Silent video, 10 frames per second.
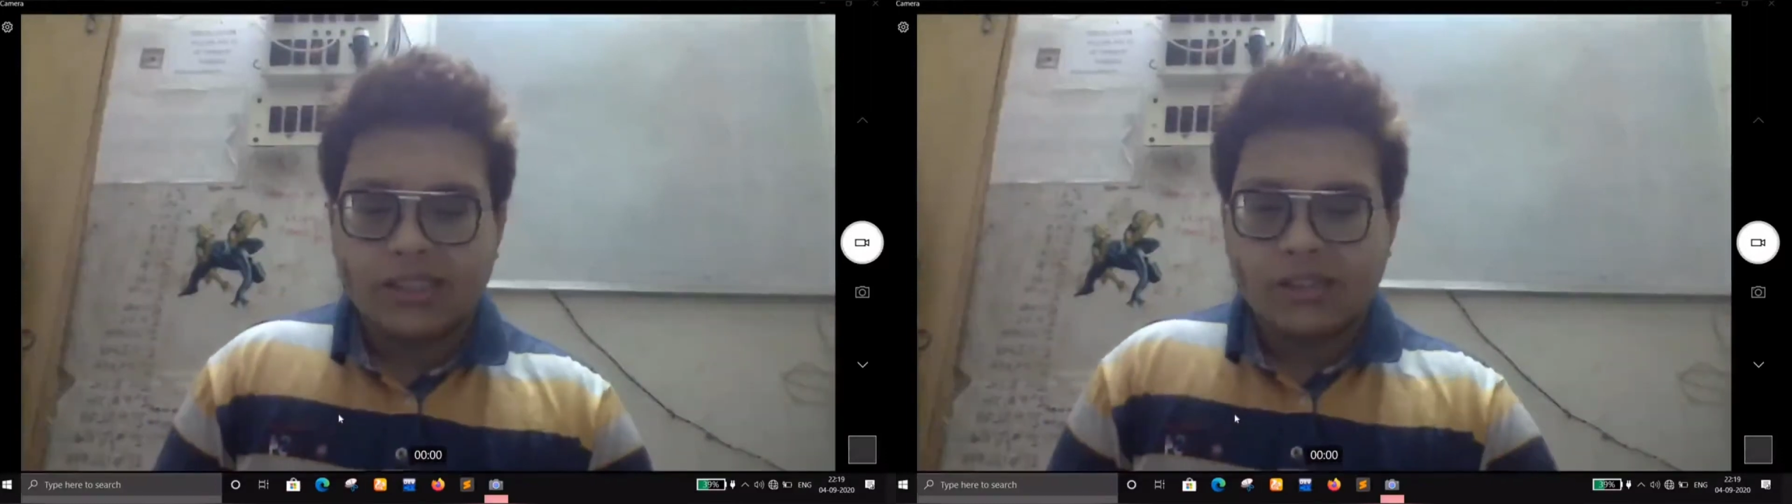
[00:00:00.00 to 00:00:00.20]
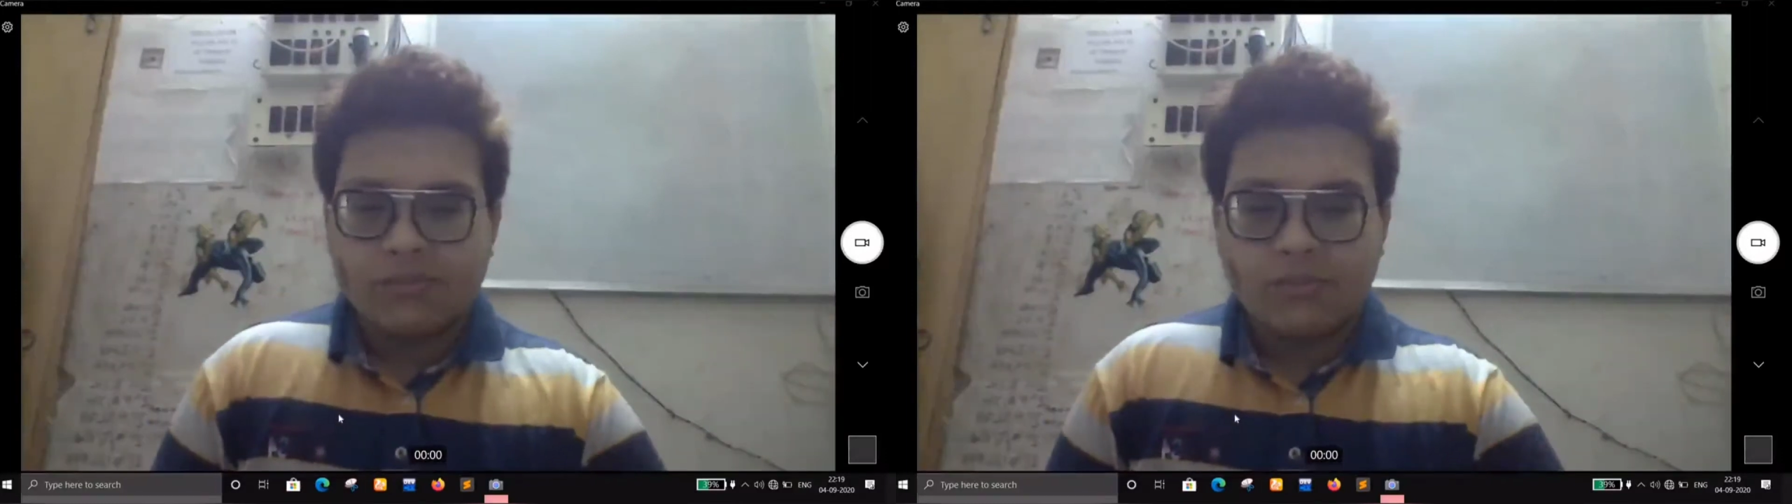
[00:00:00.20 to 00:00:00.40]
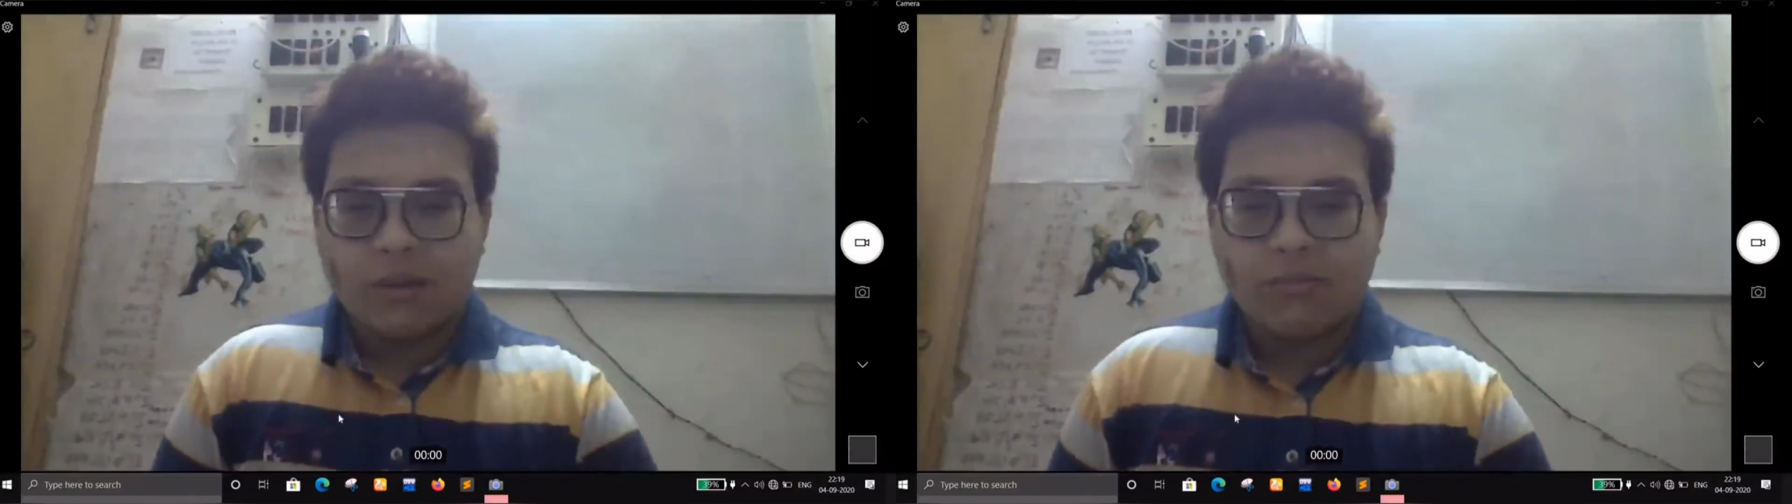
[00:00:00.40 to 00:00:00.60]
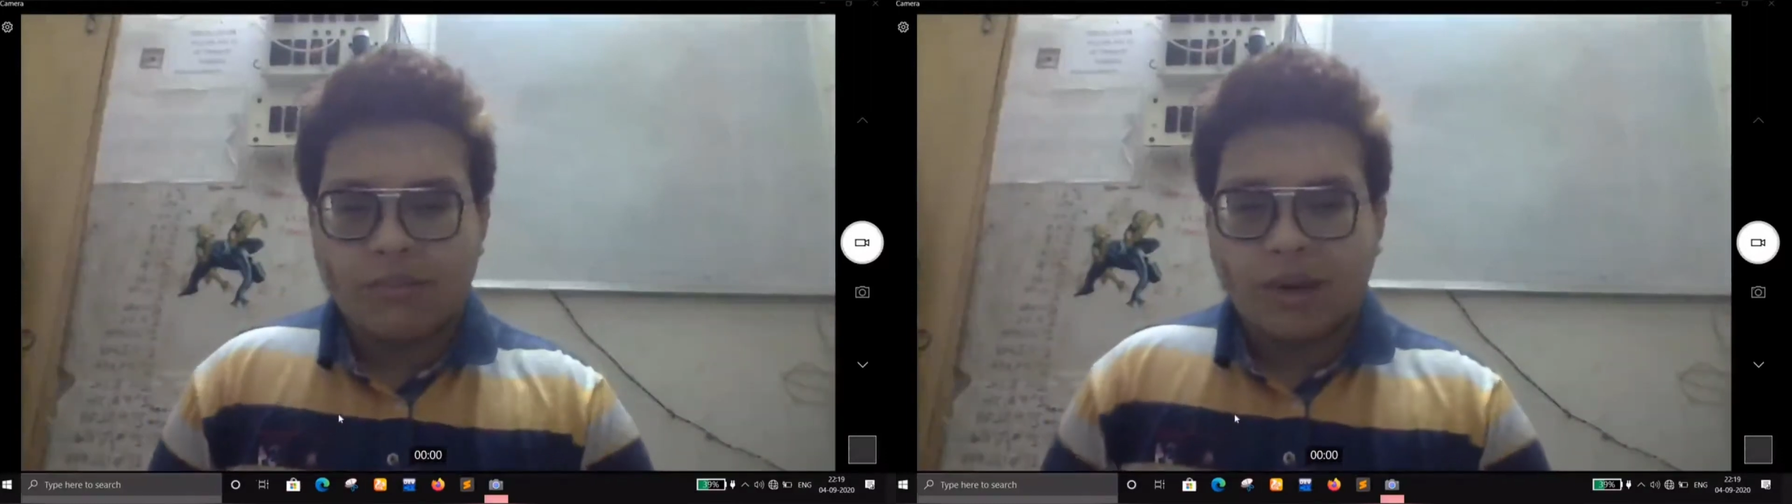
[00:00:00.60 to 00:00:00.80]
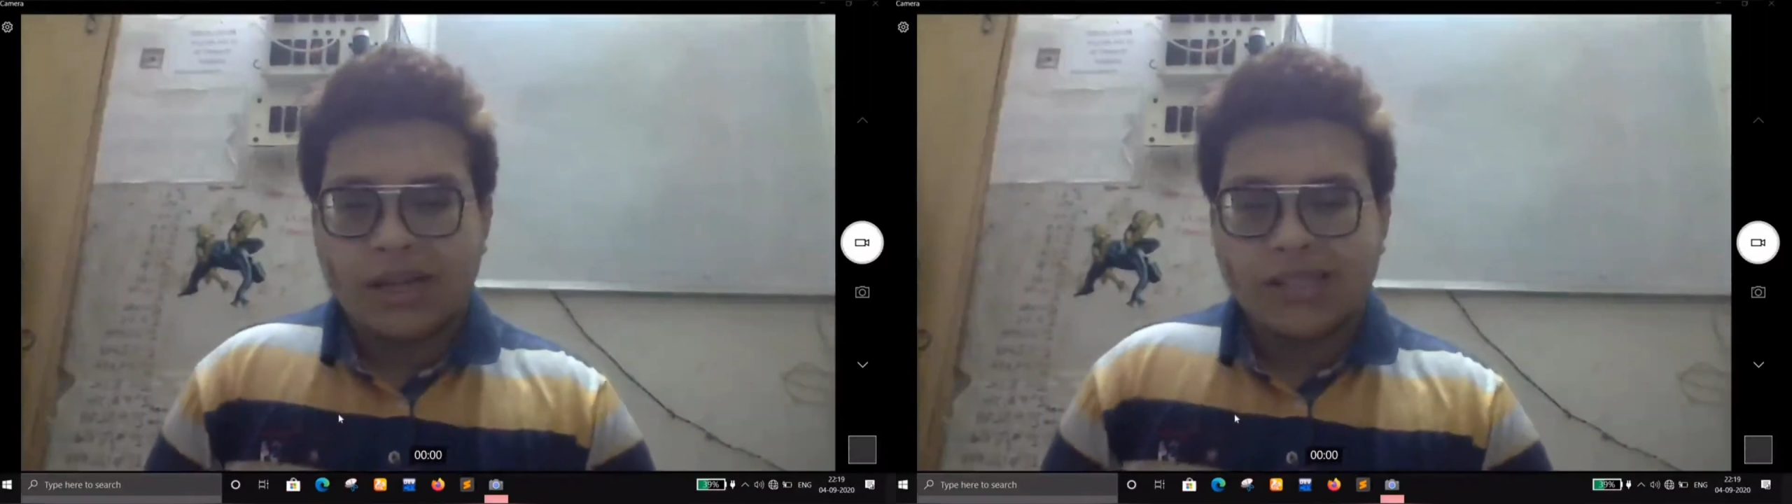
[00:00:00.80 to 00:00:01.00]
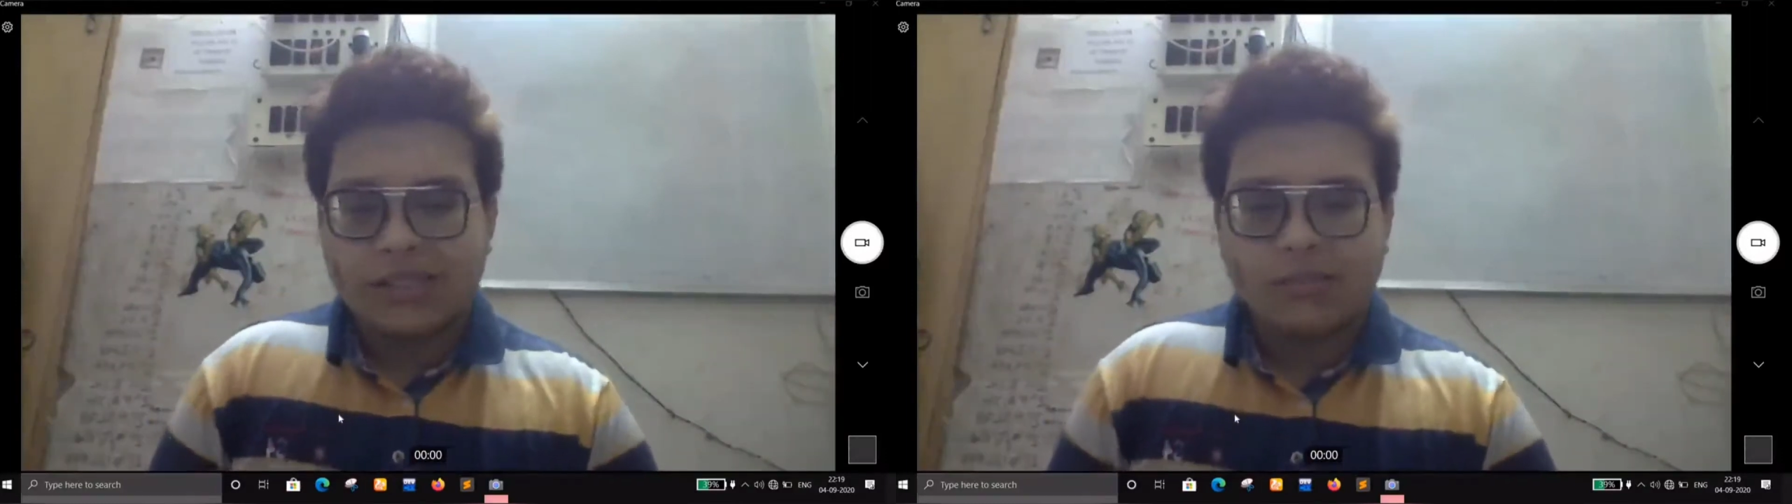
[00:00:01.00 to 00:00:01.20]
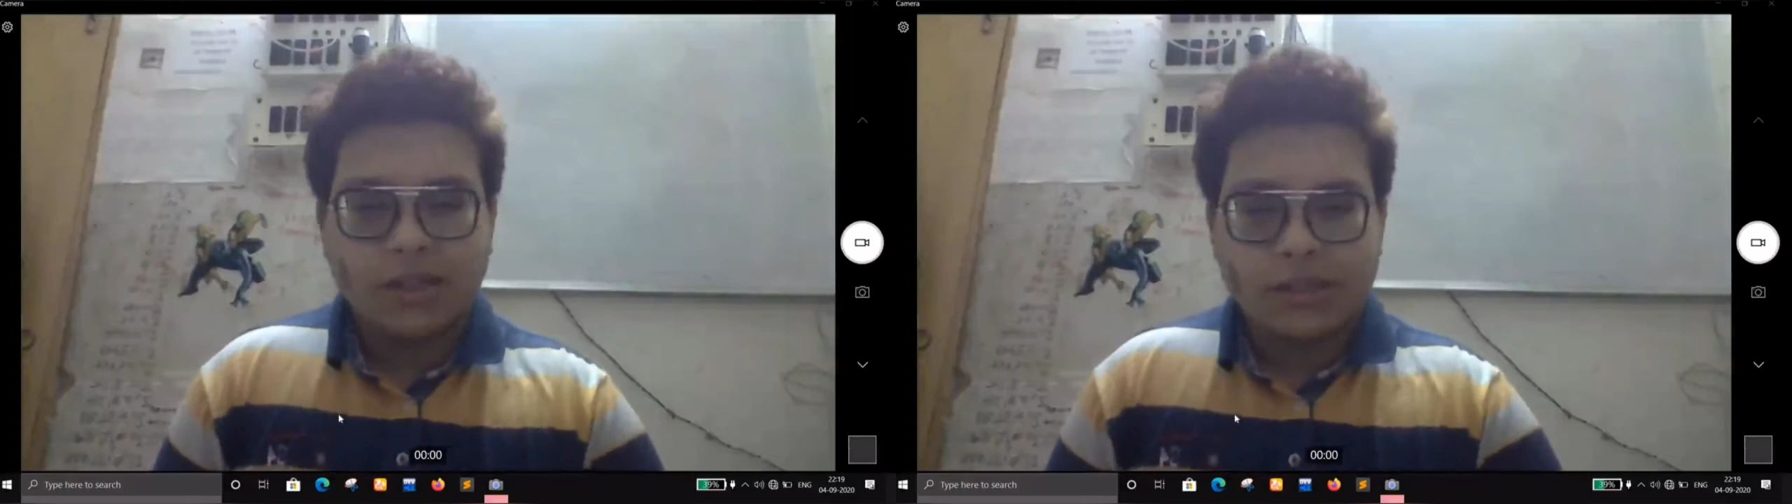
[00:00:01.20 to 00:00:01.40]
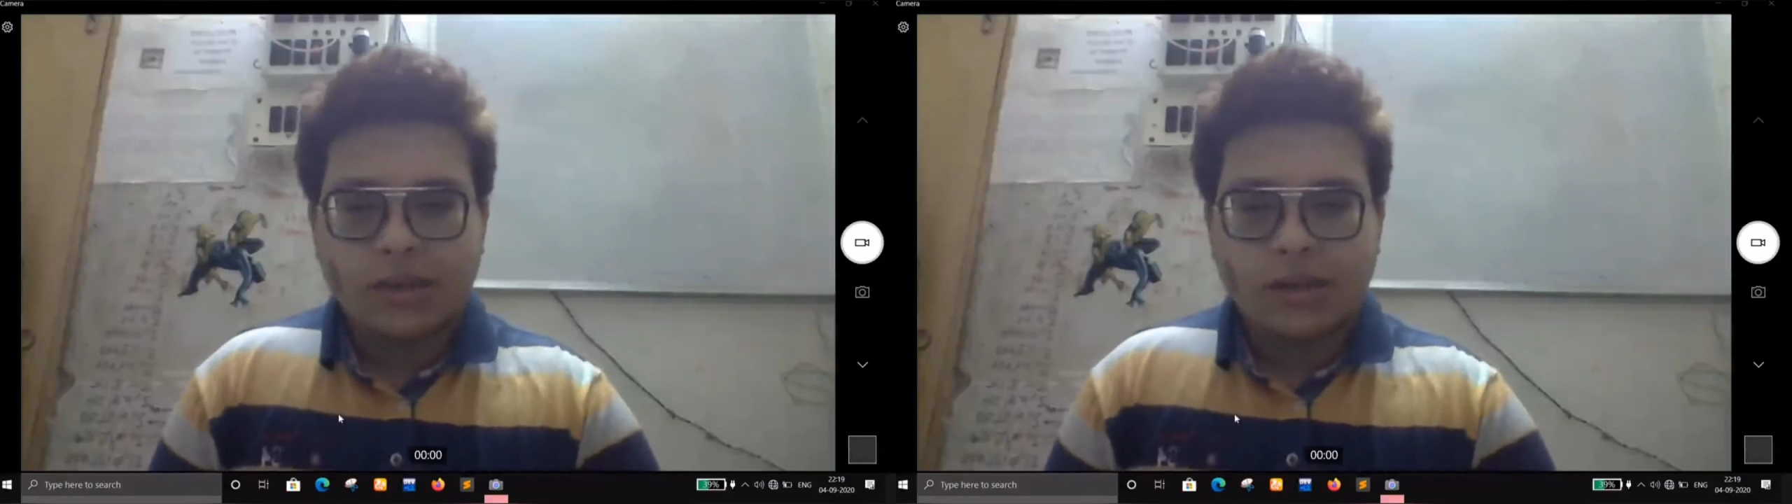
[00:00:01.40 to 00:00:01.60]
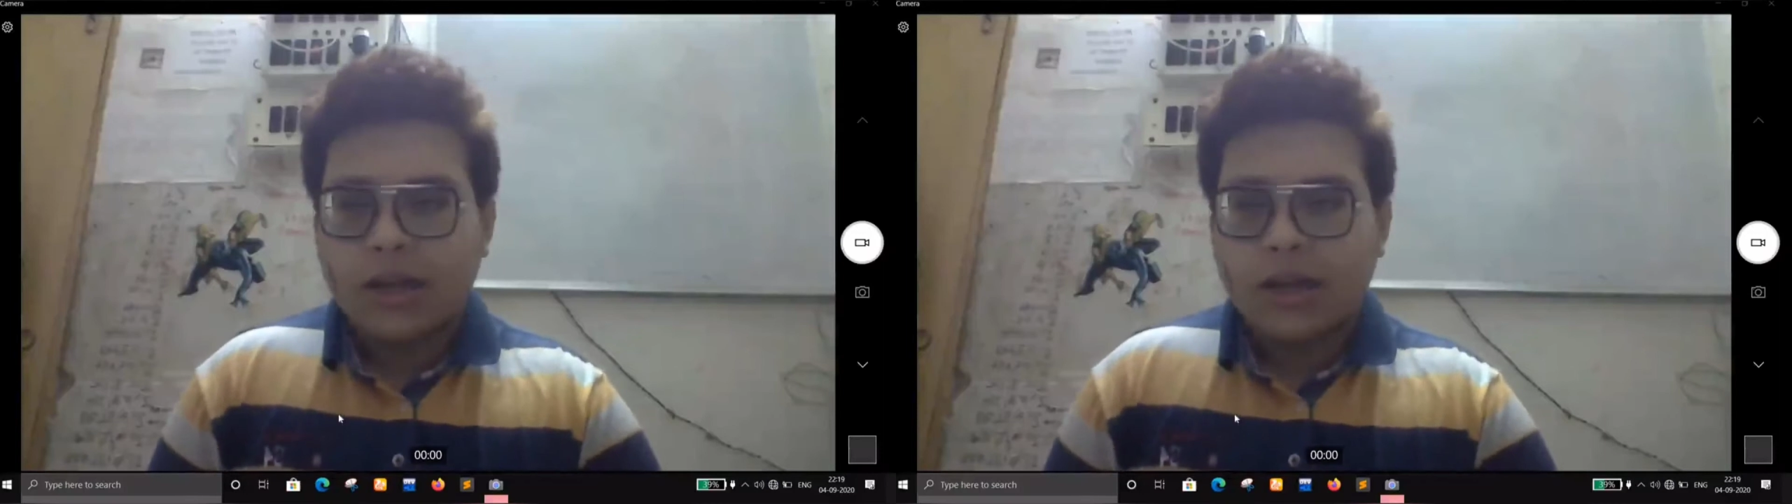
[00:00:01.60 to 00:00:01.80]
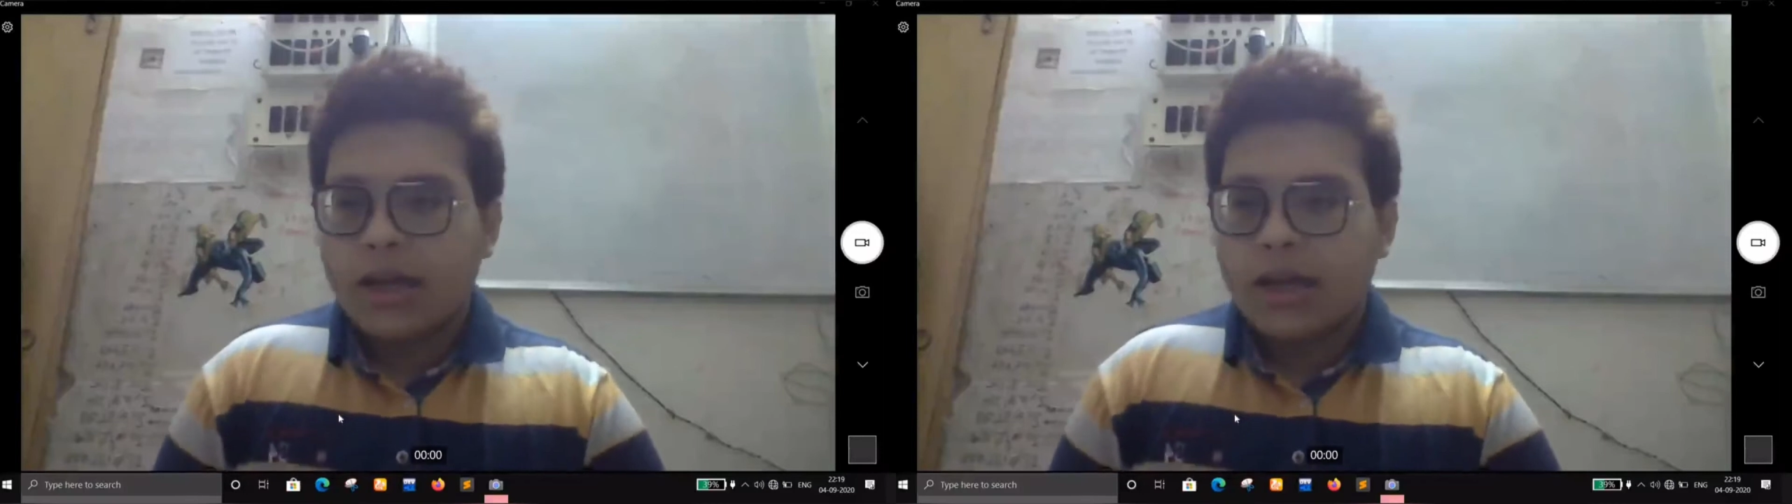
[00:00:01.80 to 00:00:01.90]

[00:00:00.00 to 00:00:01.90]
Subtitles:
minus and plus n?